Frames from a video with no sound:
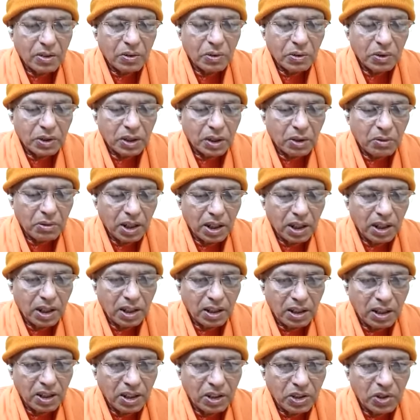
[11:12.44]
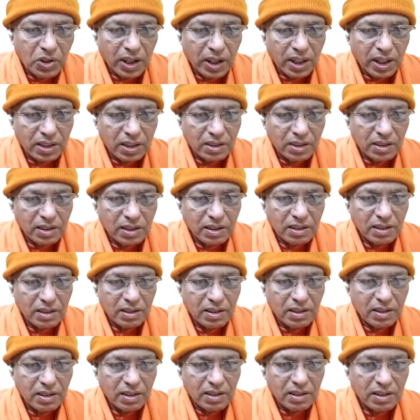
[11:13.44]
without any rejoice.
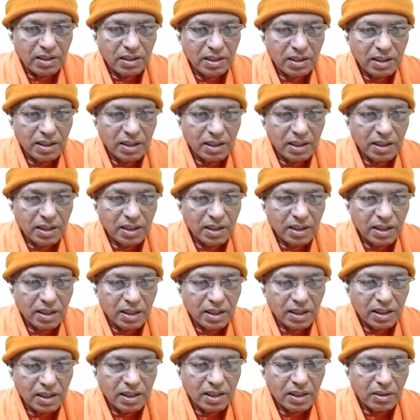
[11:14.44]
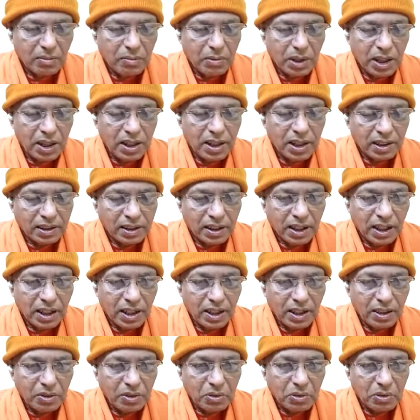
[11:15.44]
Uh, you have
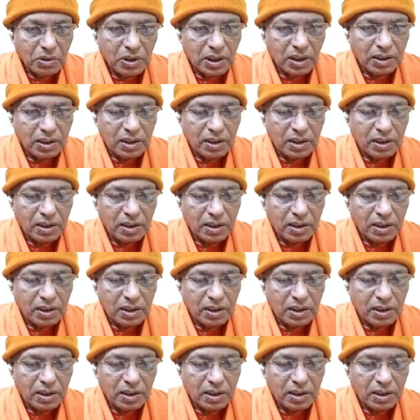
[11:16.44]
a